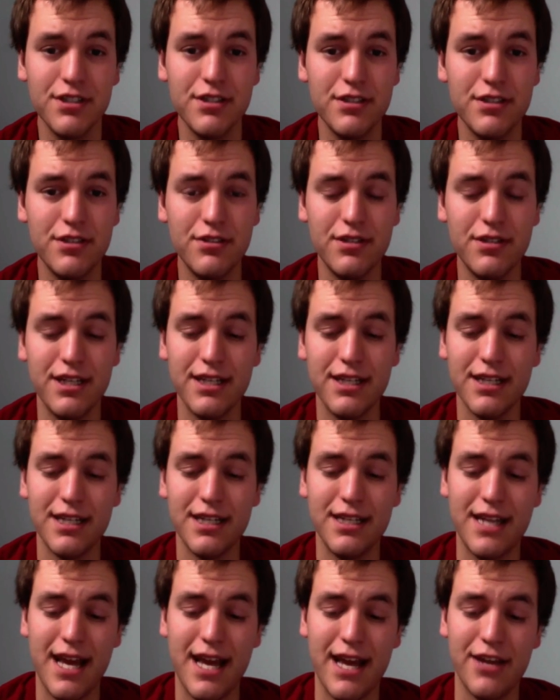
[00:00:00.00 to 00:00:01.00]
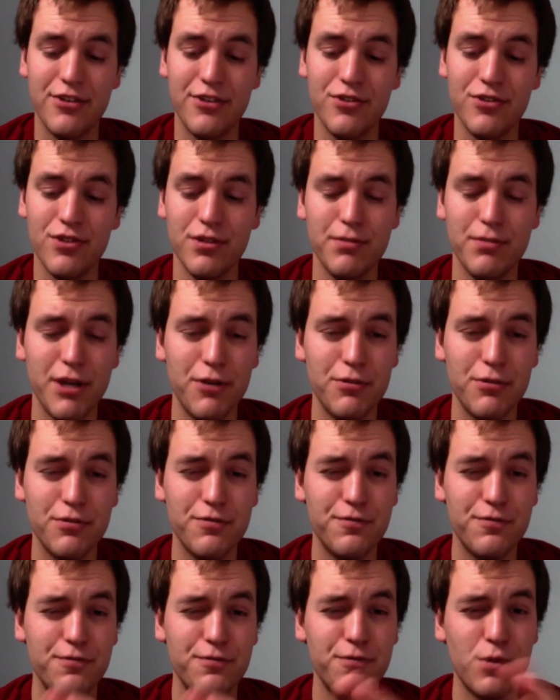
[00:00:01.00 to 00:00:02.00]
It can handle about
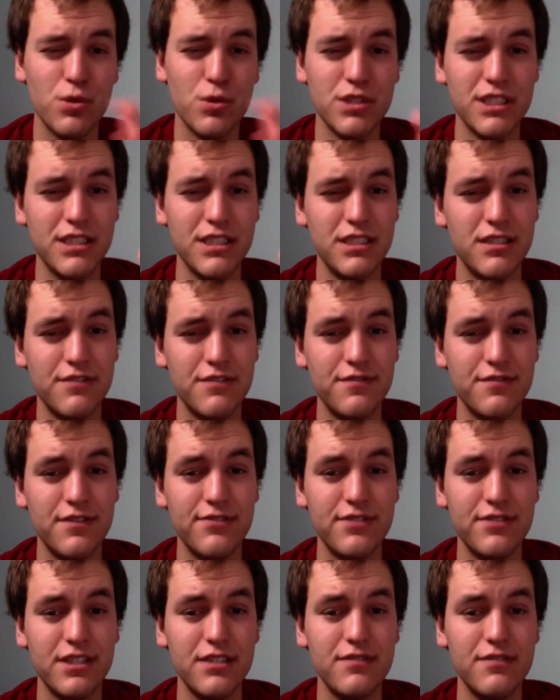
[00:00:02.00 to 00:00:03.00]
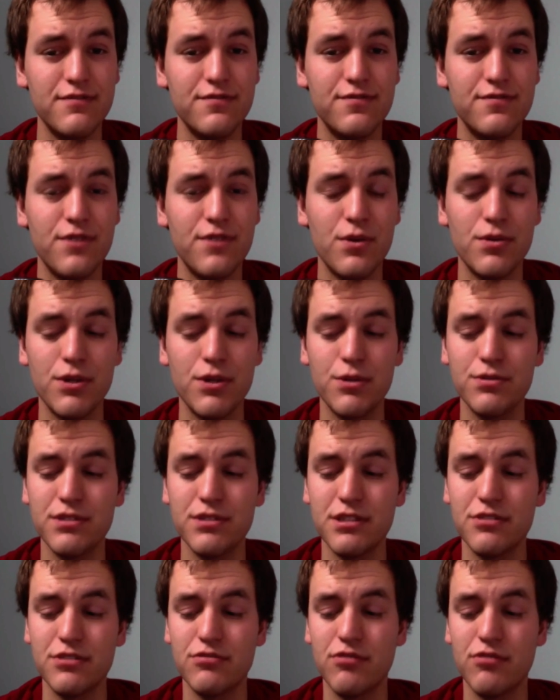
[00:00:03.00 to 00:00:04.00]
14 to 15 photos
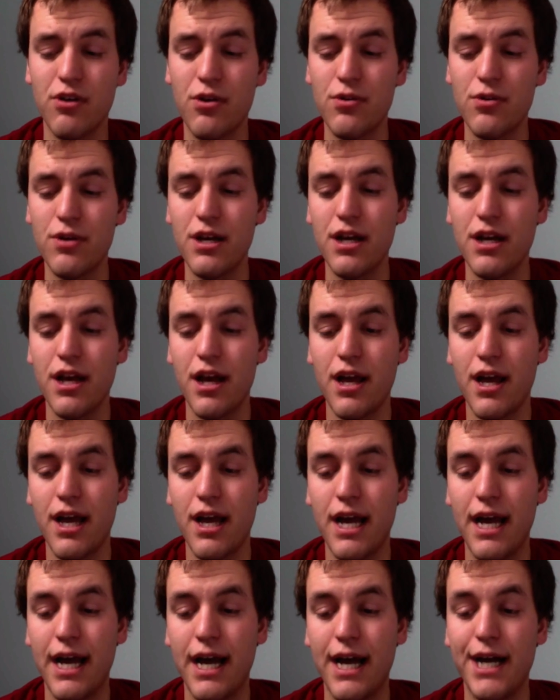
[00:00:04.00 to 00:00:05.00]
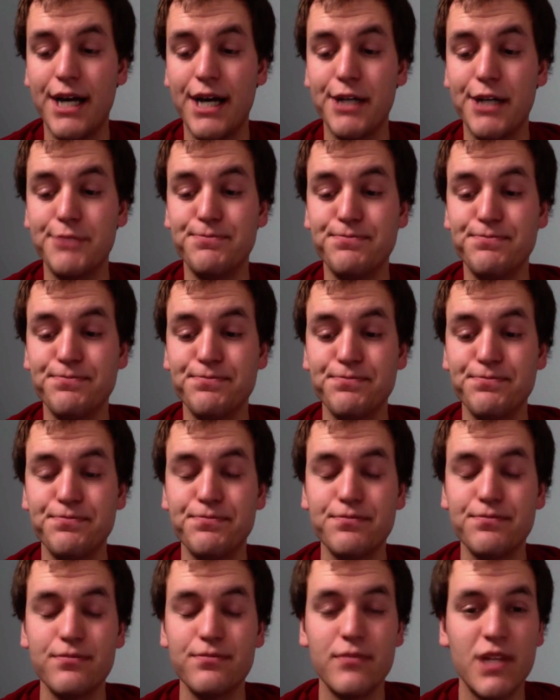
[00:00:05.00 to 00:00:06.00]
in a row
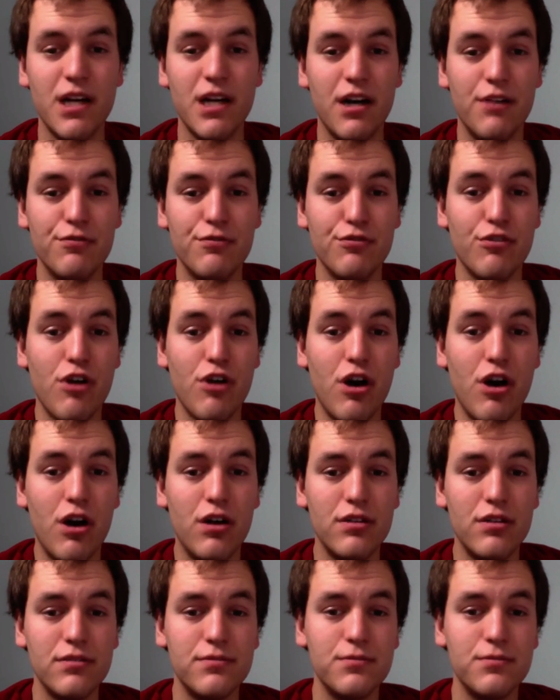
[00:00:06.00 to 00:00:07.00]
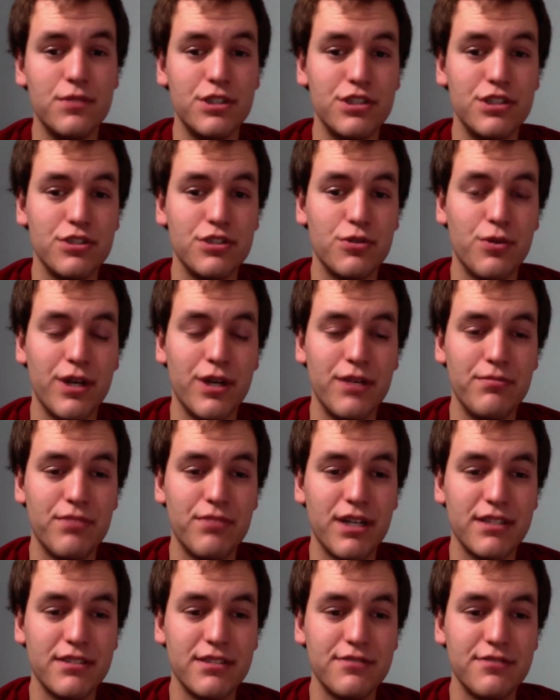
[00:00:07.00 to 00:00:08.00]
of RAW, which is quite
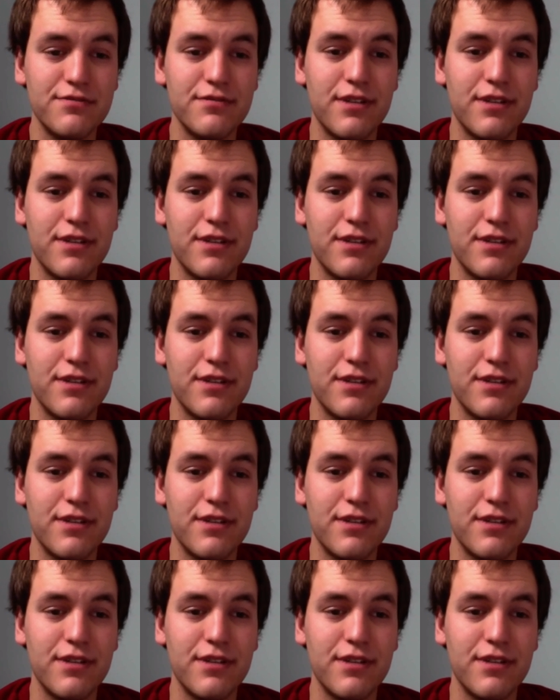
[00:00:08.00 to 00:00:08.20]
impressive.